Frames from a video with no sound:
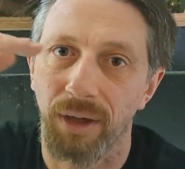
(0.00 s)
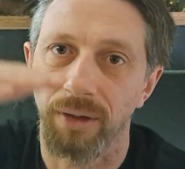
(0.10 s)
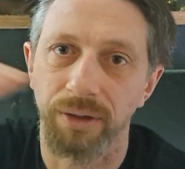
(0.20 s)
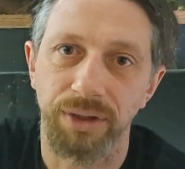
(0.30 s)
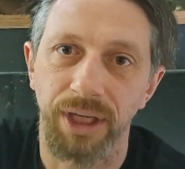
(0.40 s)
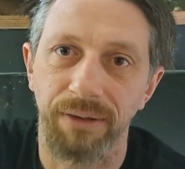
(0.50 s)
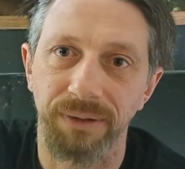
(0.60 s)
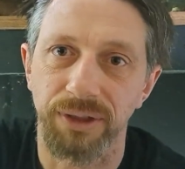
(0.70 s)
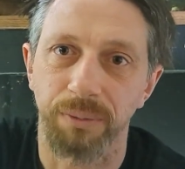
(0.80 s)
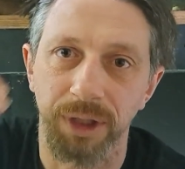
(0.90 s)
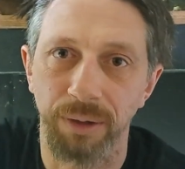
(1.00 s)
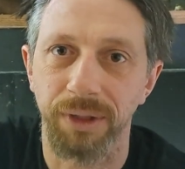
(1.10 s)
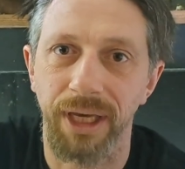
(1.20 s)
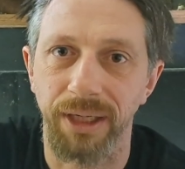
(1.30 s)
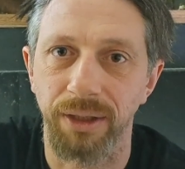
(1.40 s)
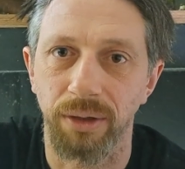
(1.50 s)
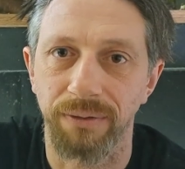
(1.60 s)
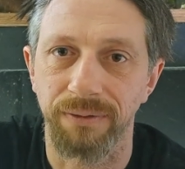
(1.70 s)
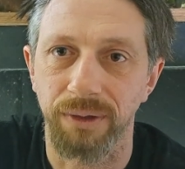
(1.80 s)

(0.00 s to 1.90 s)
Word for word: on the surface and we know they're getting enough,